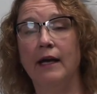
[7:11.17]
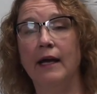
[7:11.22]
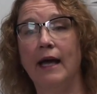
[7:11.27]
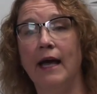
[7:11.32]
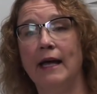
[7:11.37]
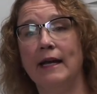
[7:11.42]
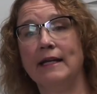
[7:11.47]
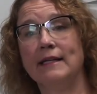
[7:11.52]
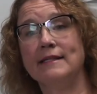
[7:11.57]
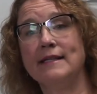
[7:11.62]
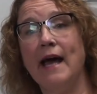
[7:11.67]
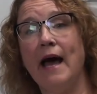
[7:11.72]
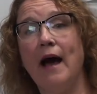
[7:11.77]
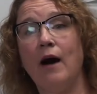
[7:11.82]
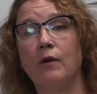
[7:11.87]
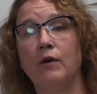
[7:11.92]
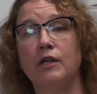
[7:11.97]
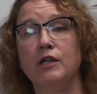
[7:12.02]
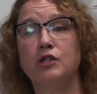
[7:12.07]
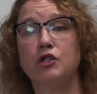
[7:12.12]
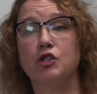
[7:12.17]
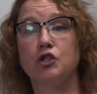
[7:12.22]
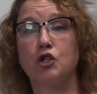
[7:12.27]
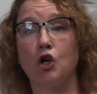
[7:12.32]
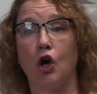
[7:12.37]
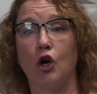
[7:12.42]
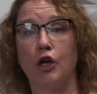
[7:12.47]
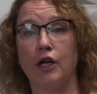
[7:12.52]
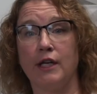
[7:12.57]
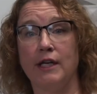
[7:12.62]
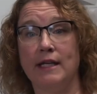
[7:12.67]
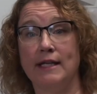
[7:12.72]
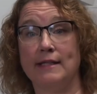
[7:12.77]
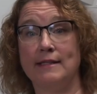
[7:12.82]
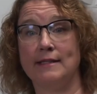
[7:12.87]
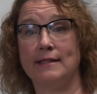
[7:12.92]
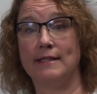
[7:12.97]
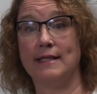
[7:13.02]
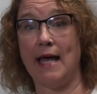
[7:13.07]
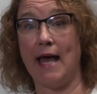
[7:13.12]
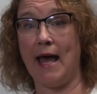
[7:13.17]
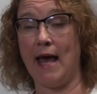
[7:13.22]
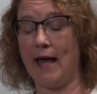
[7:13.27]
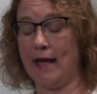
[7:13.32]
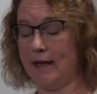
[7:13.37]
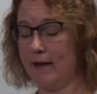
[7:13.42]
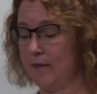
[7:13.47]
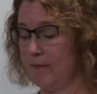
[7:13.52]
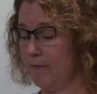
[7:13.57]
and it's how he started his day.